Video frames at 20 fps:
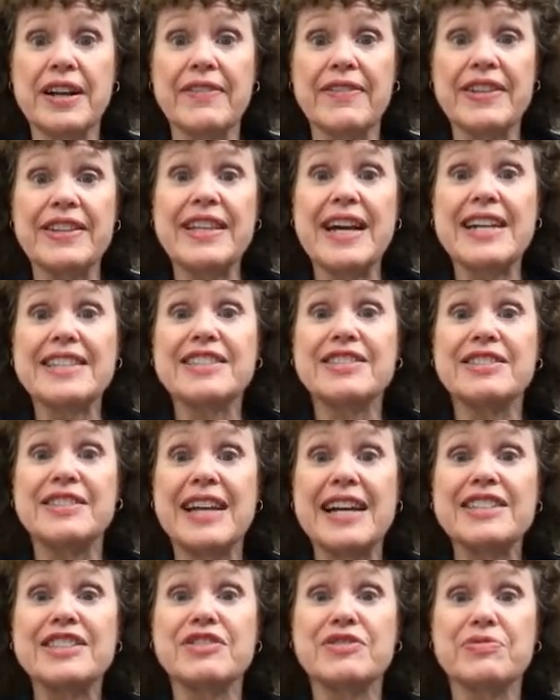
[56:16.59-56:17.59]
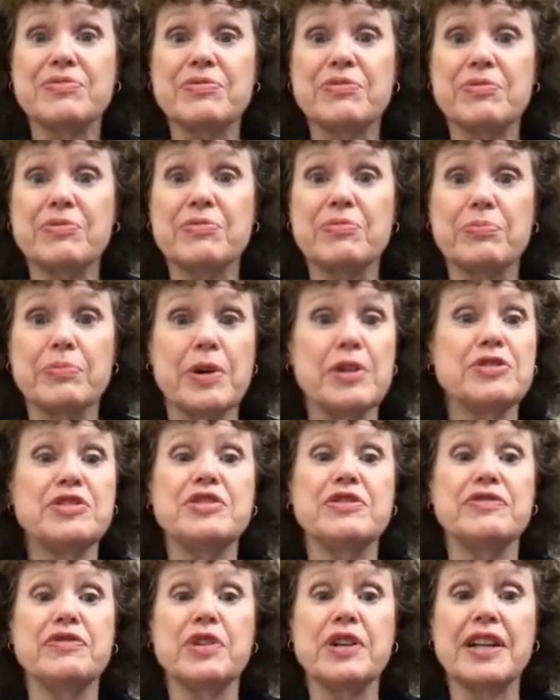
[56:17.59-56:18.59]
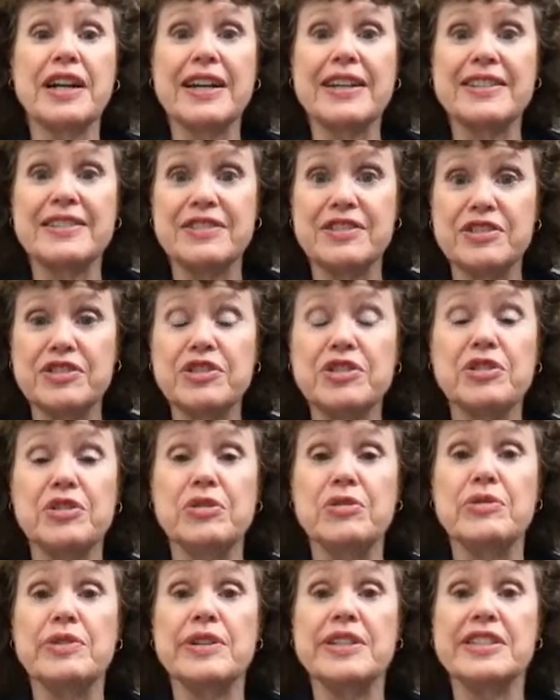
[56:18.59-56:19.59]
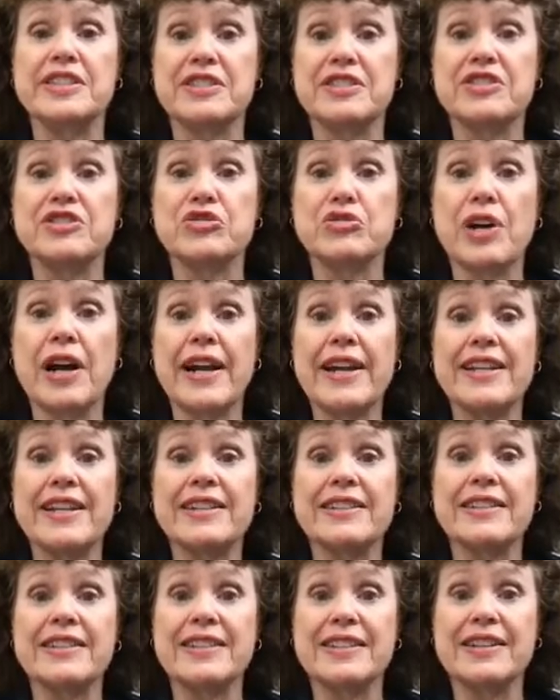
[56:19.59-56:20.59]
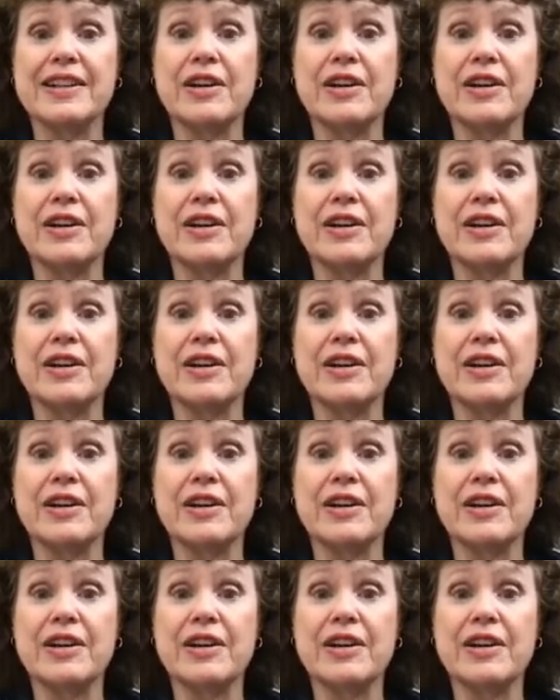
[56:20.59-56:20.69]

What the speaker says: I mean, that's most of what I do is to try and,